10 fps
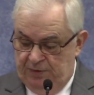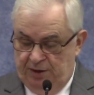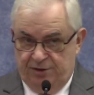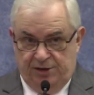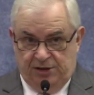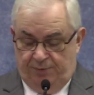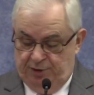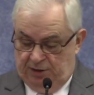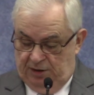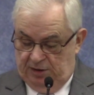There's a
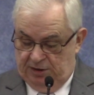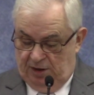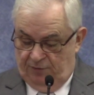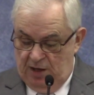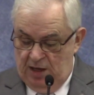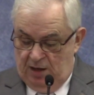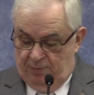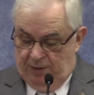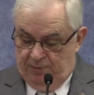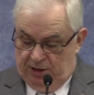subject in itself.
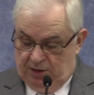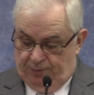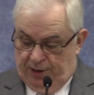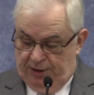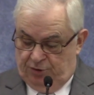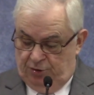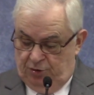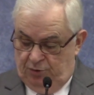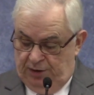Be multiplied to you